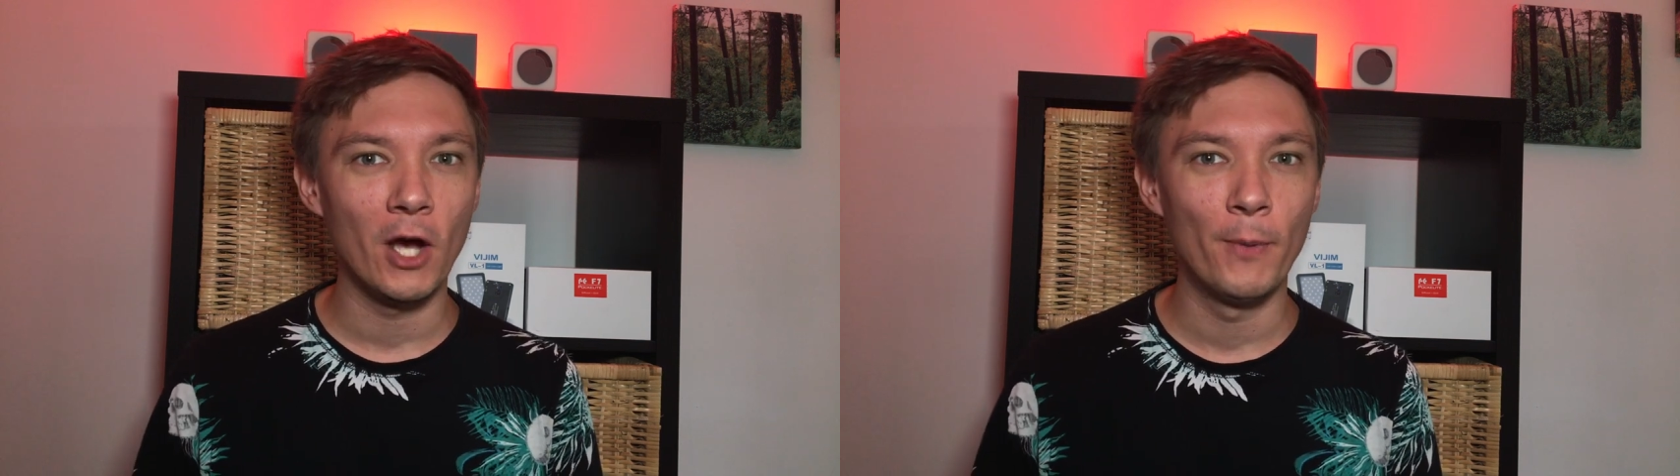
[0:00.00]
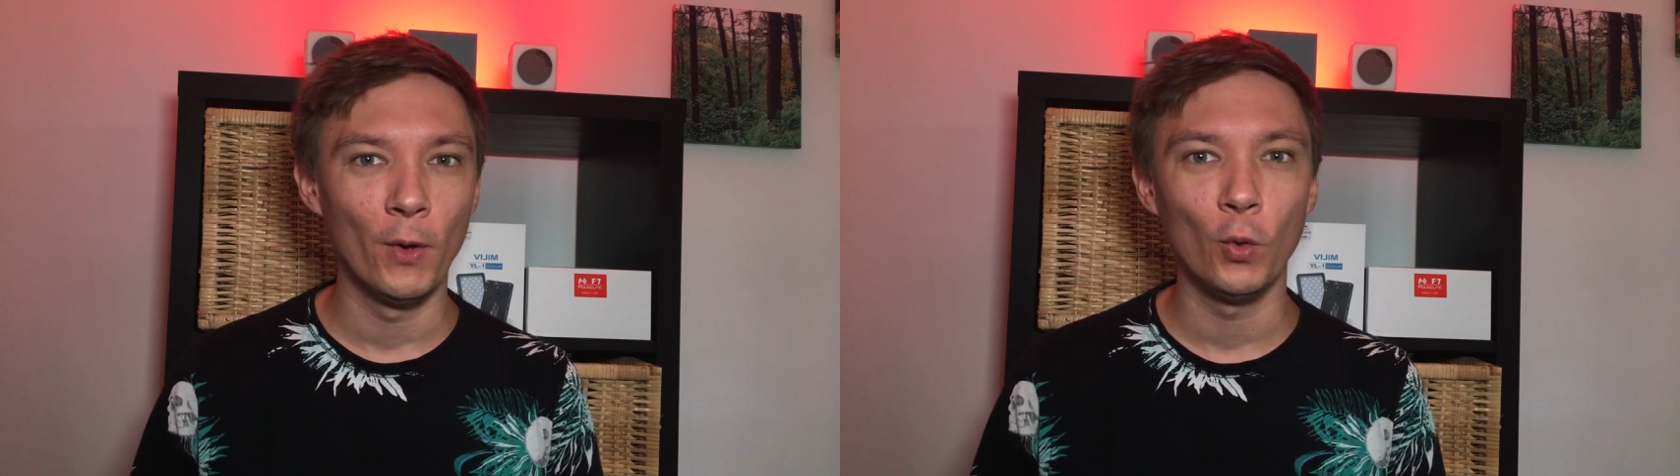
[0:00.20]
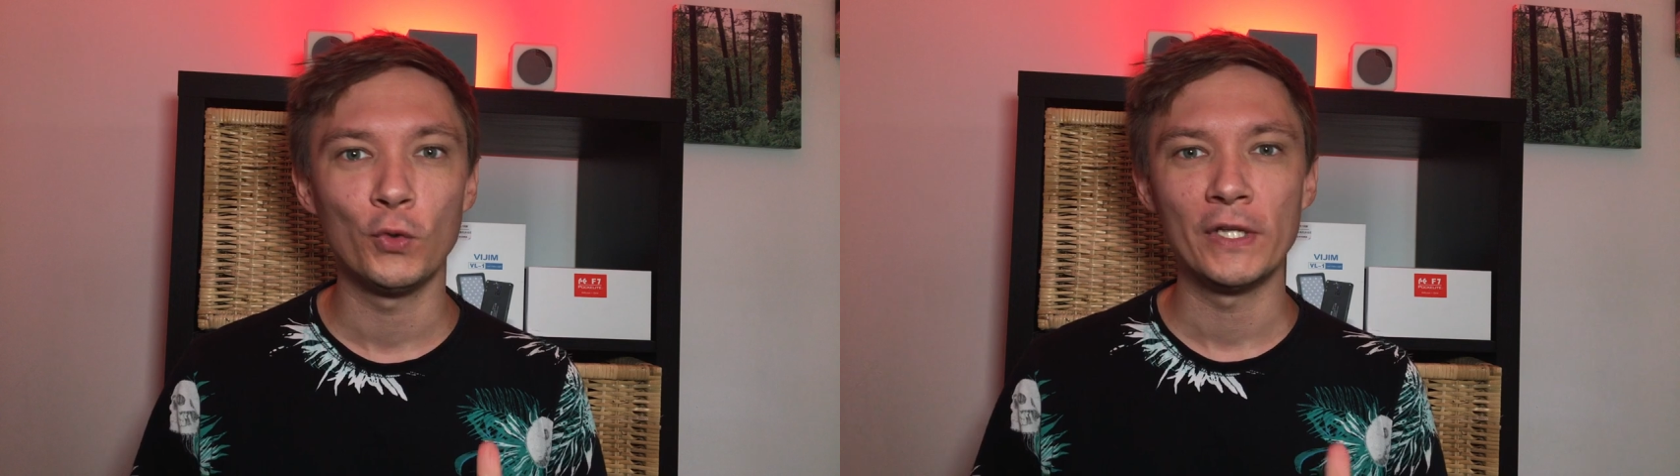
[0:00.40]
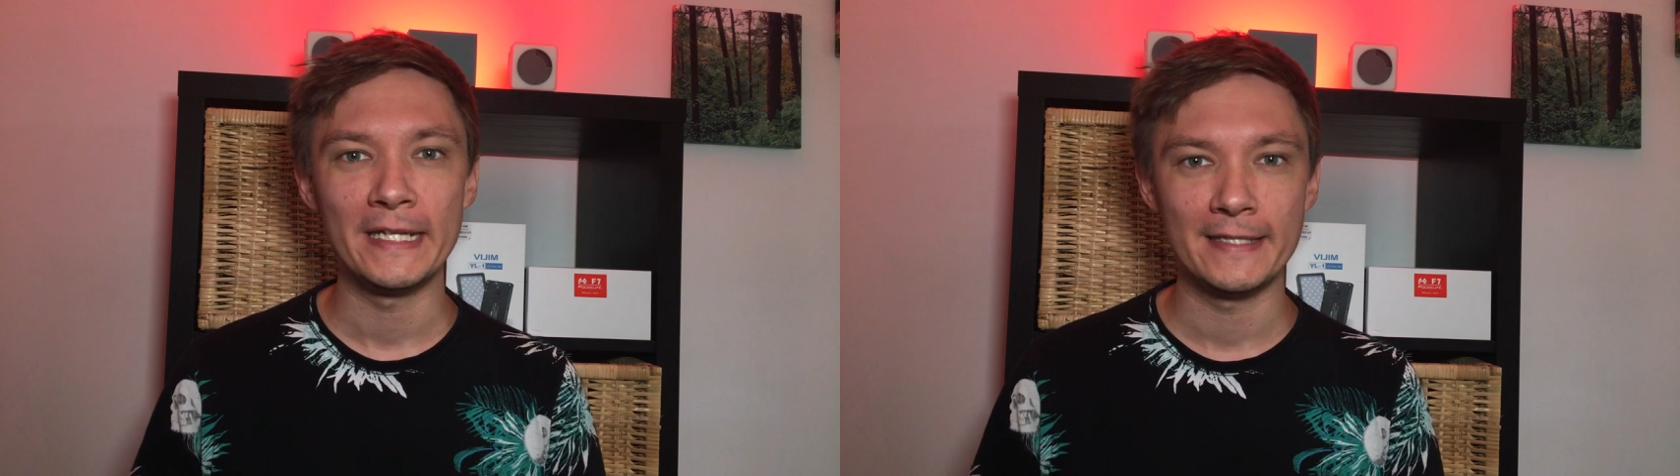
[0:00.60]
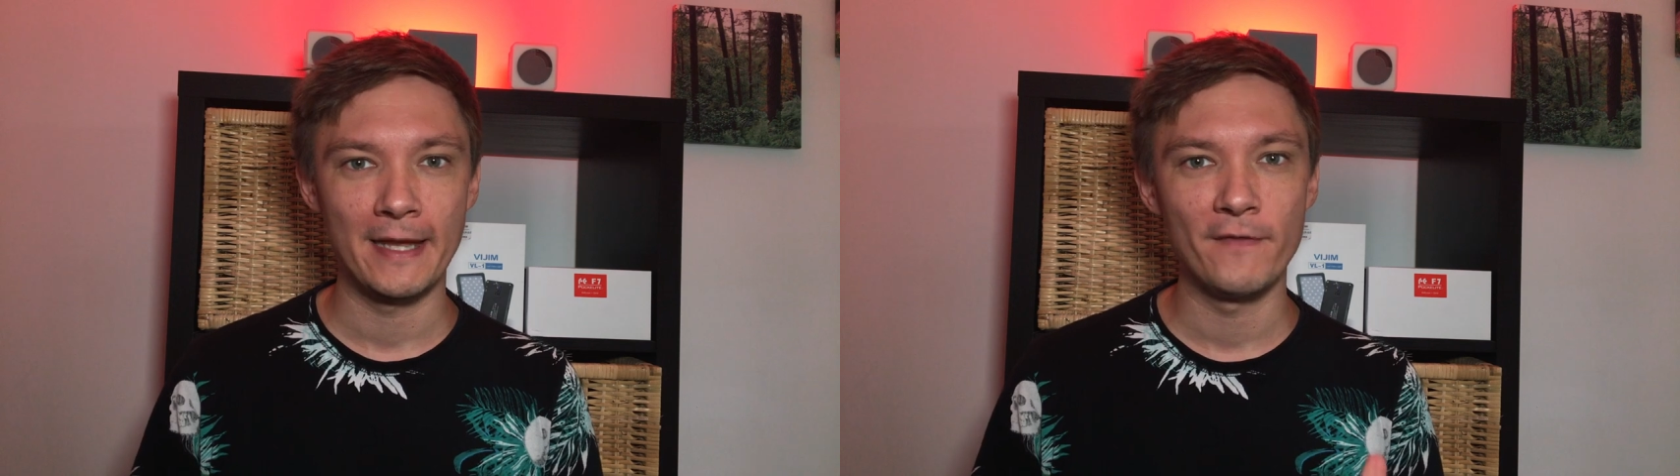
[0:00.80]
I'll put all the
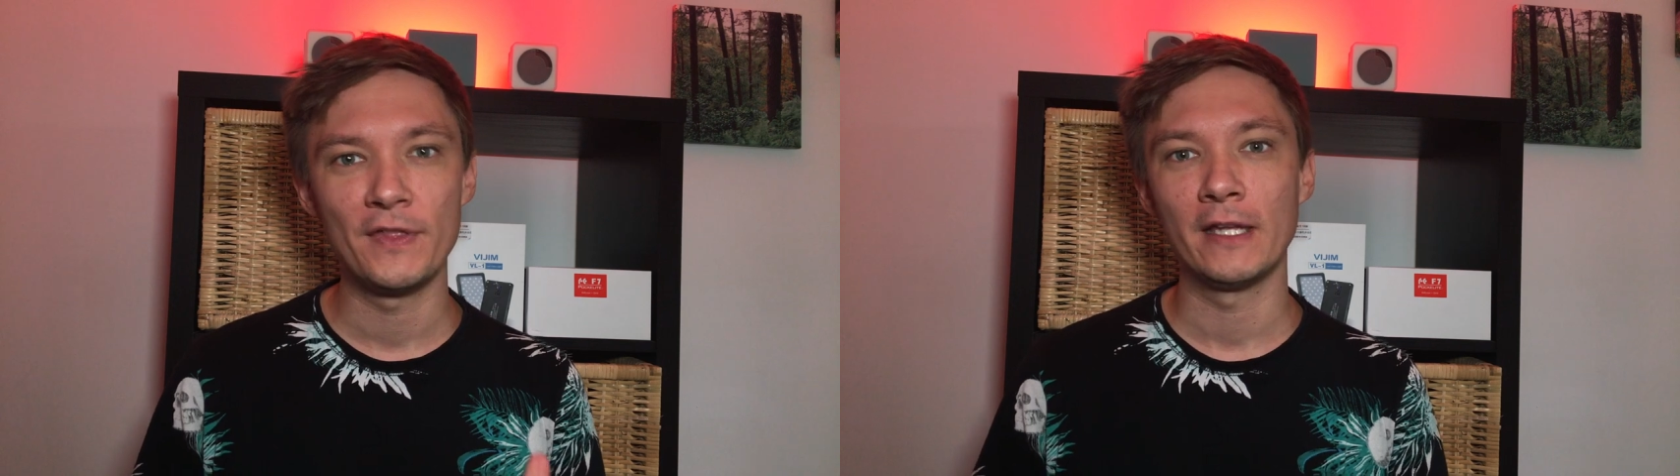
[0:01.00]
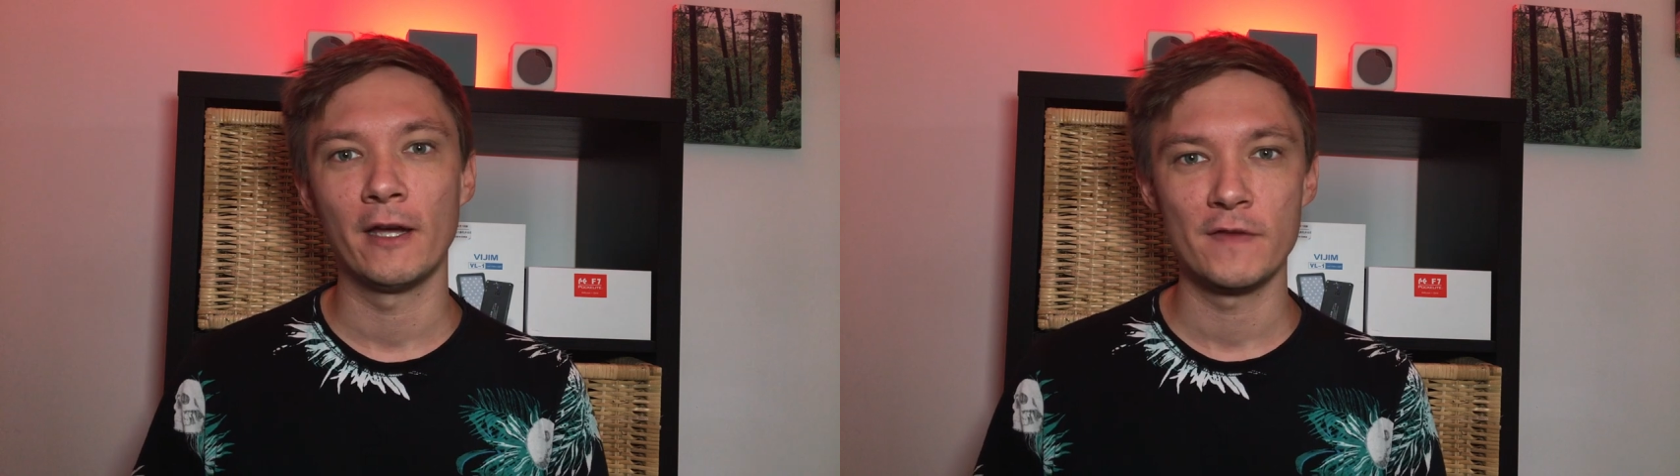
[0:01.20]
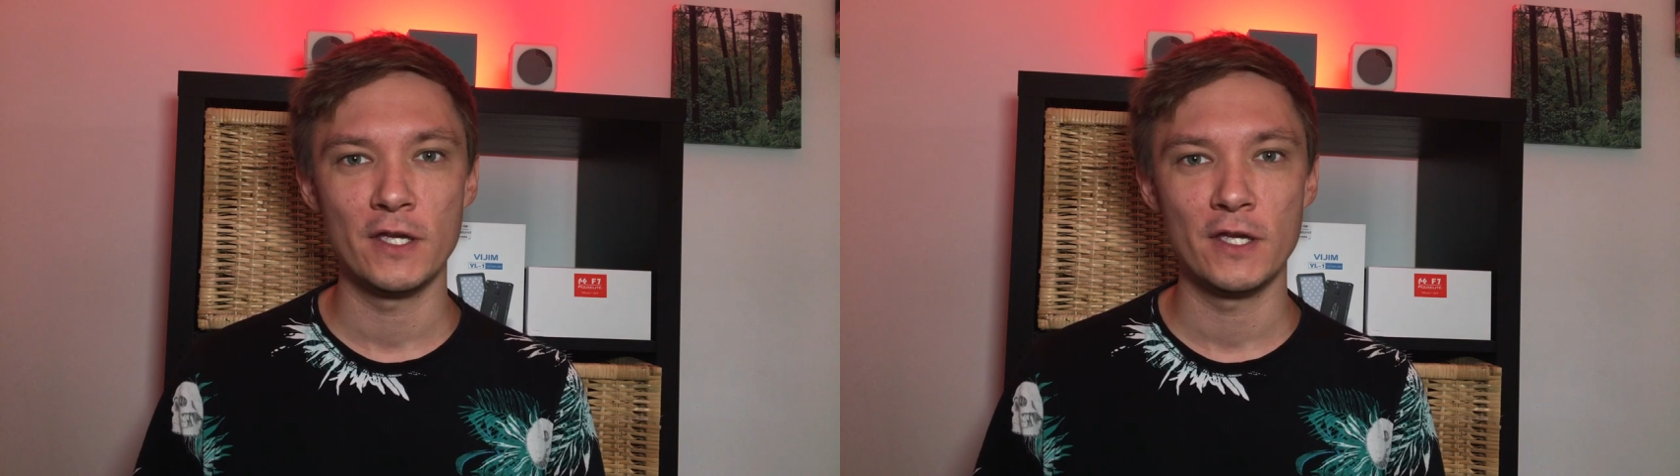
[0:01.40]
links to everything I've